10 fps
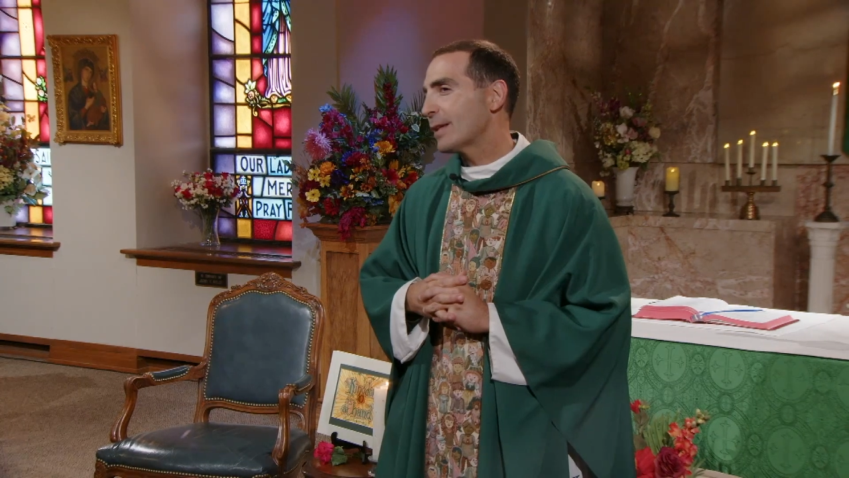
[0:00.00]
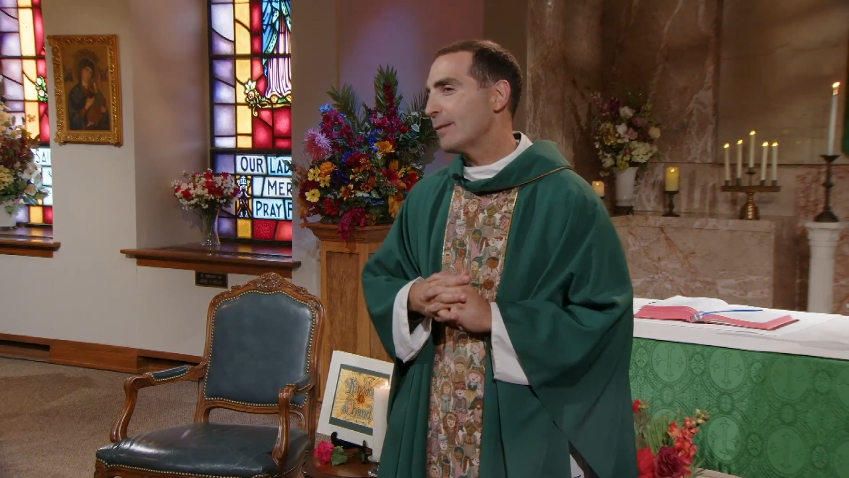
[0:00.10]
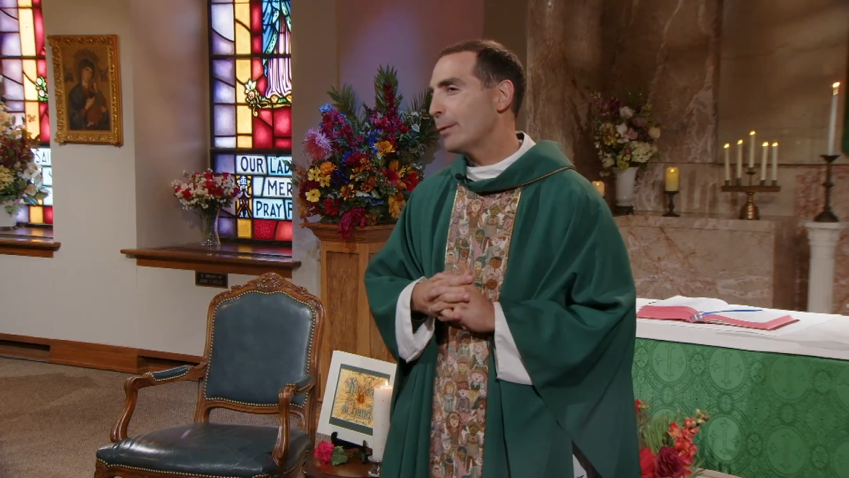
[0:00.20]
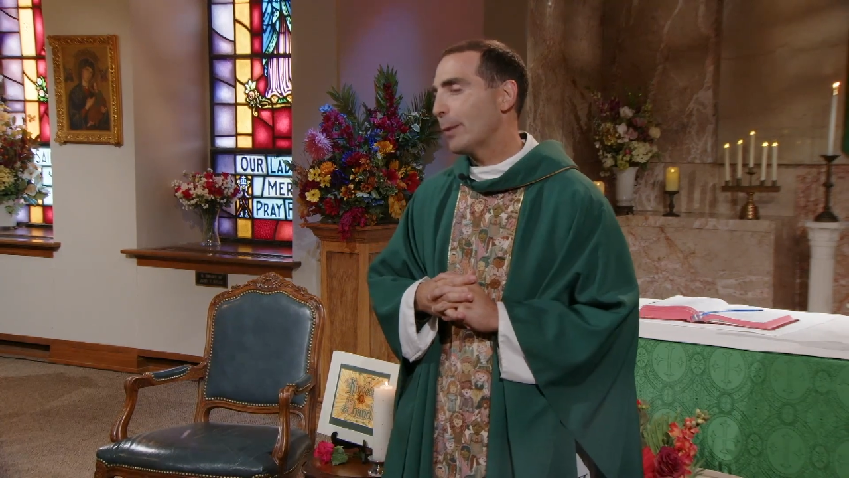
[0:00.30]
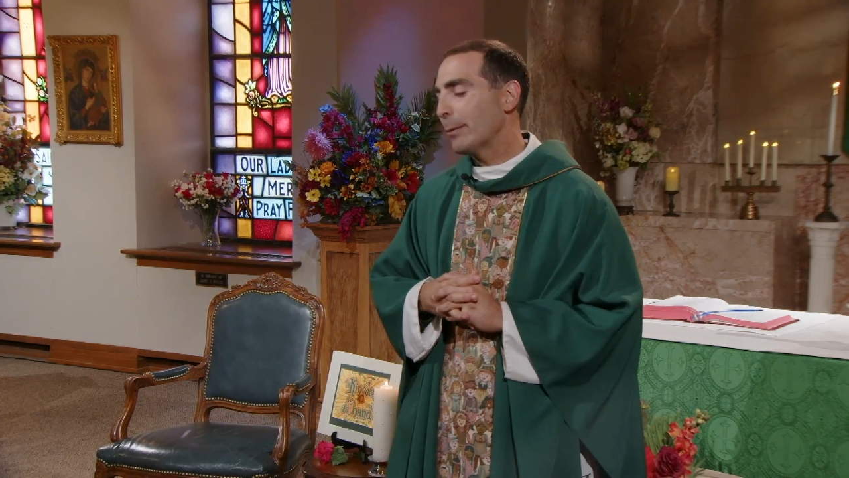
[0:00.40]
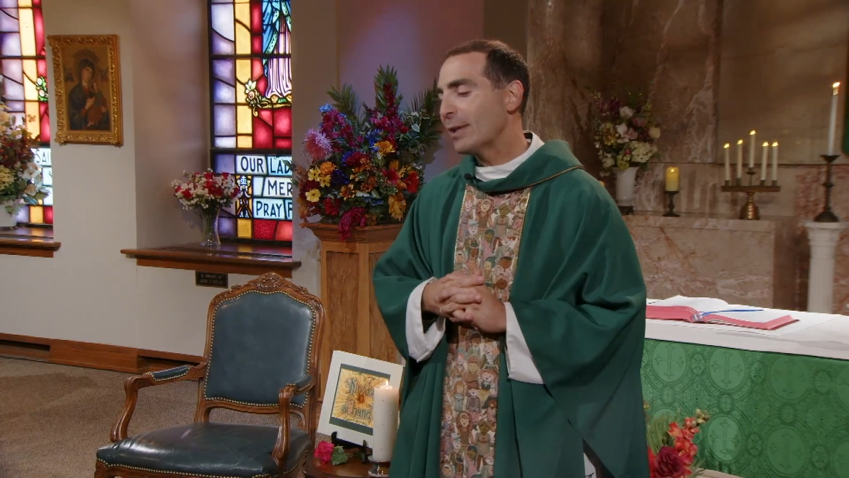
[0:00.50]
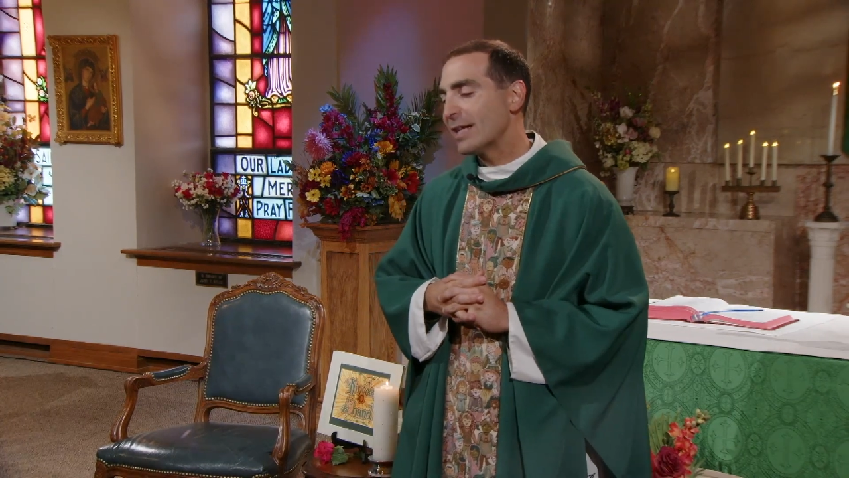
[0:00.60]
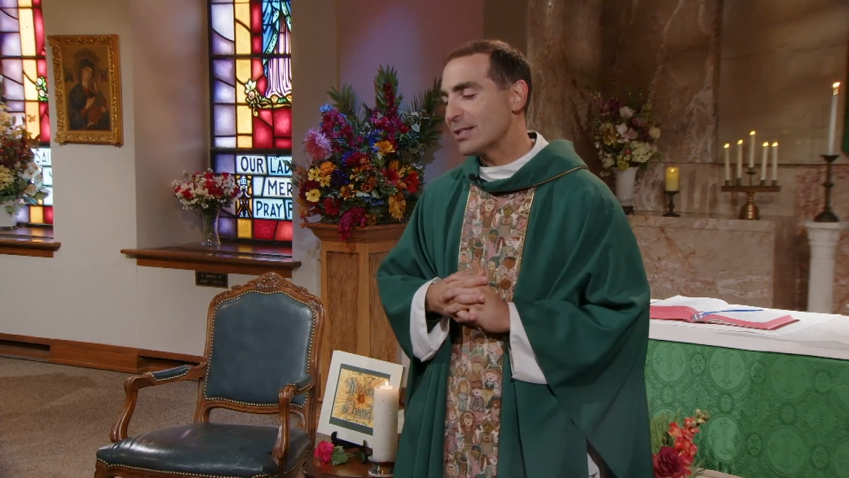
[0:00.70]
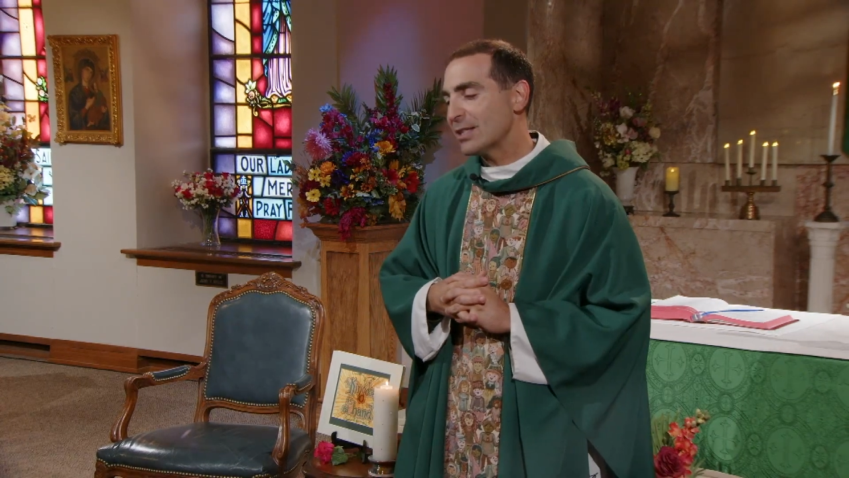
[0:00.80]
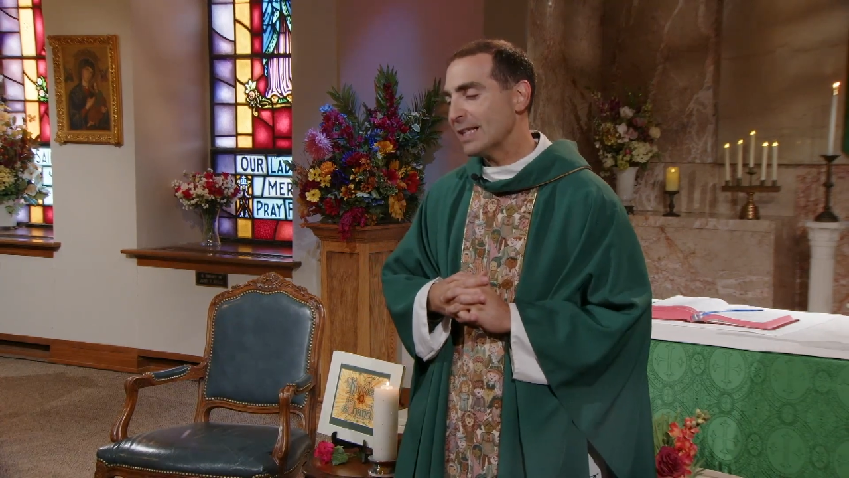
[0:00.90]
If you remember
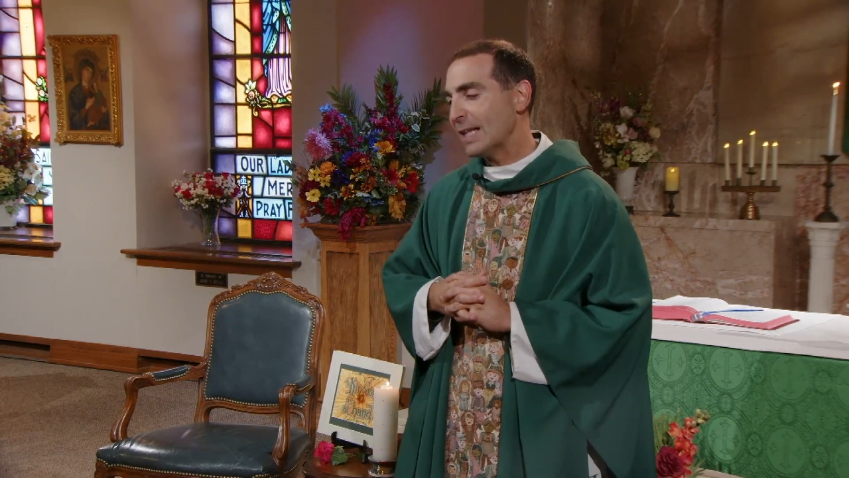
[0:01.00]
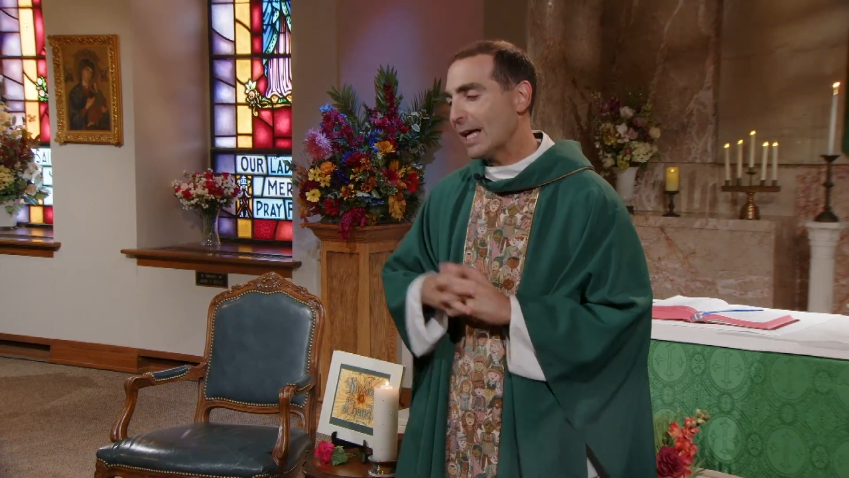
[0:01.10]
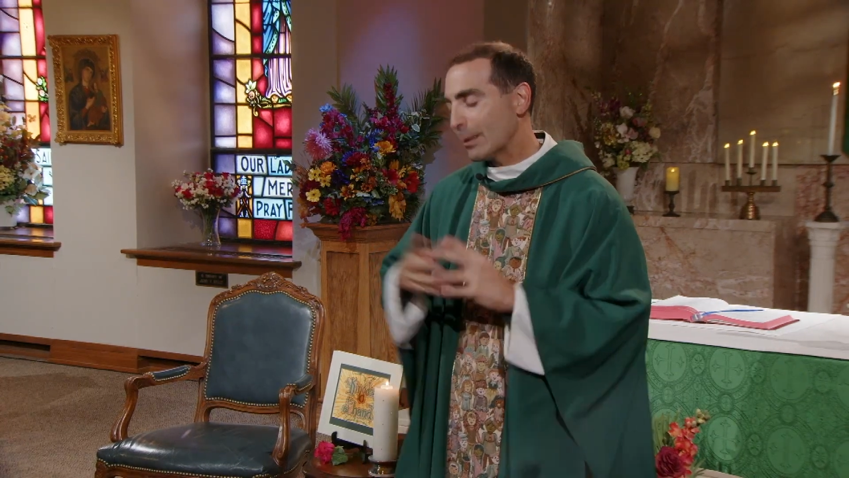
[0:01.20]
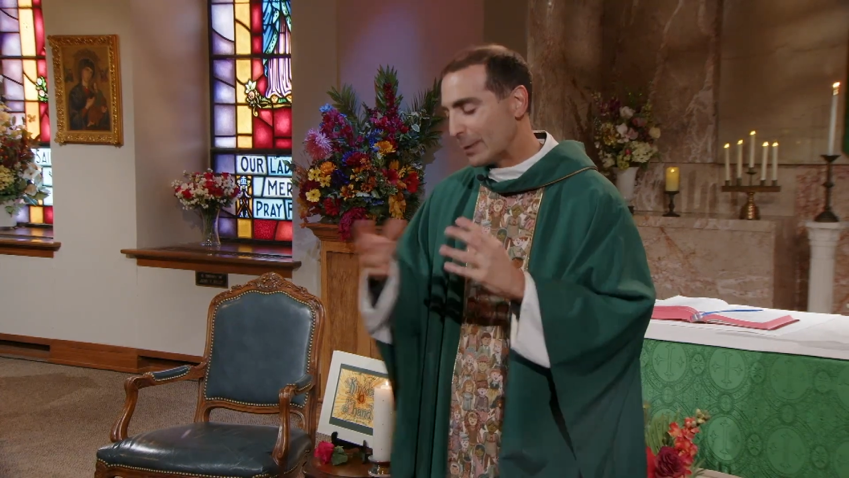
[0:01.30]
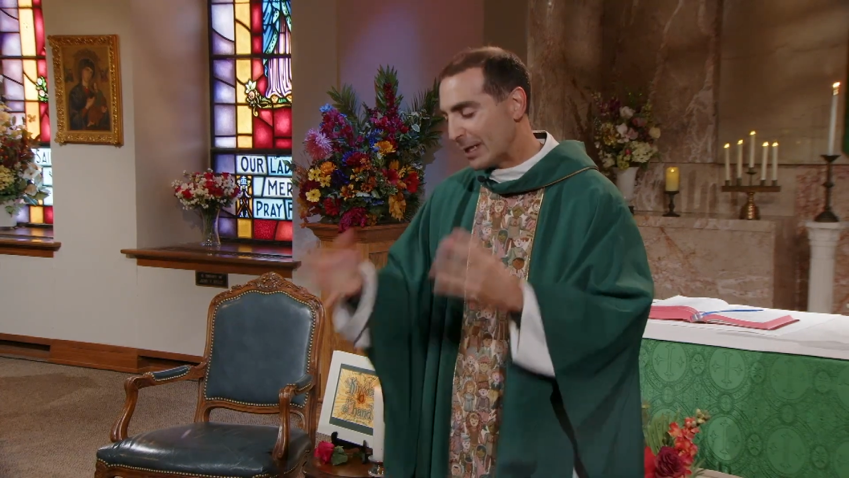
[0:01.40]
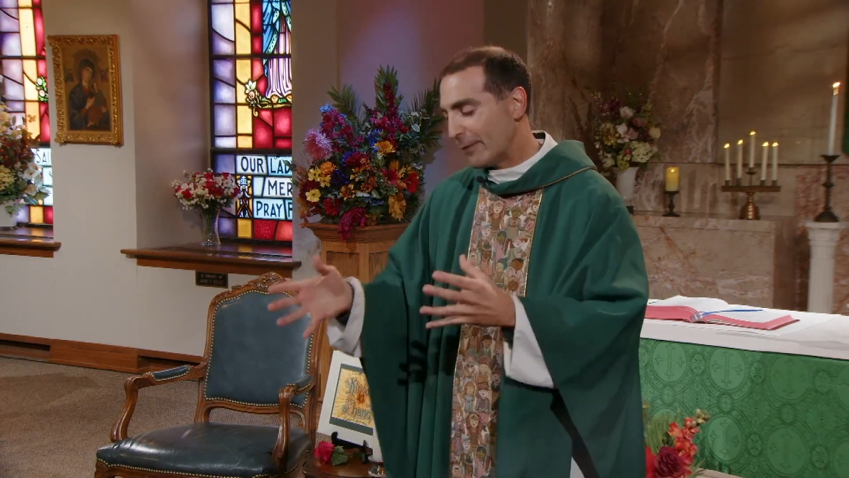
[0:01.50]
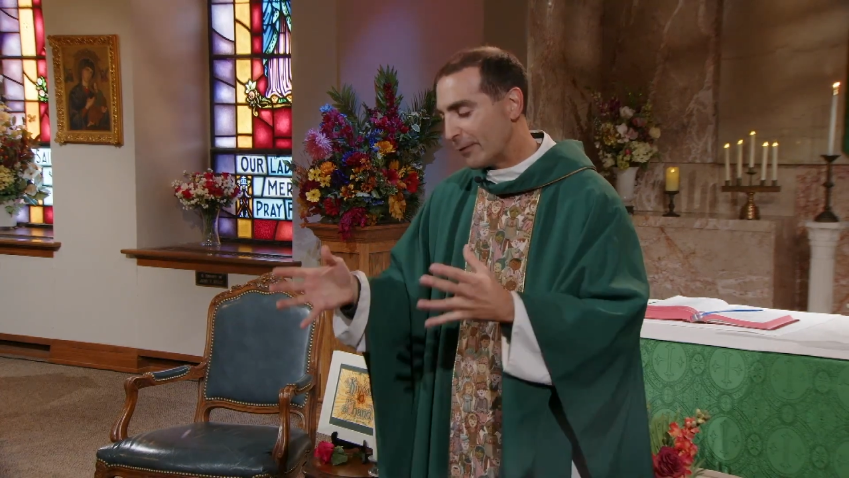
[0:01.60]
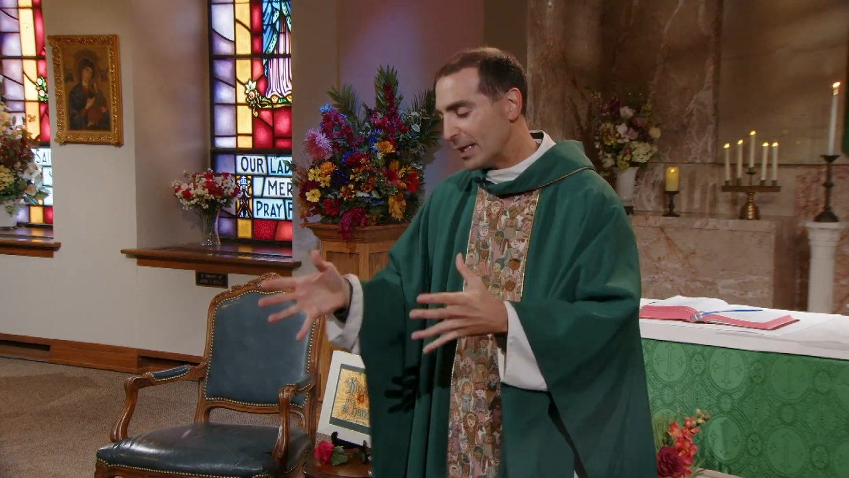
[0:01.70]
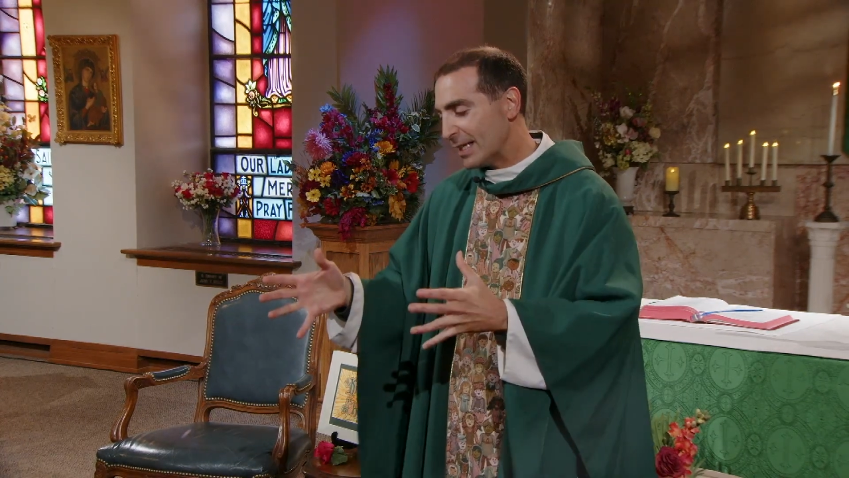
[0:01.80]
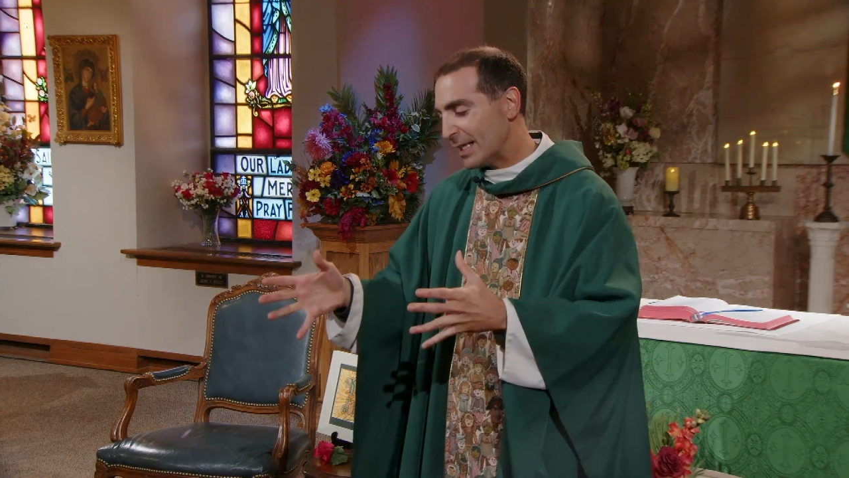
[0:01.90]
that scene, Adam and Eve have
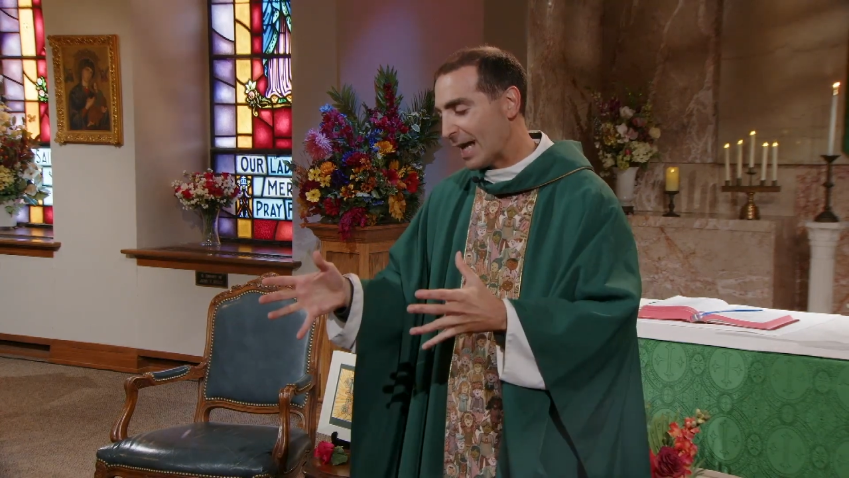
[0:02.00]
eaten the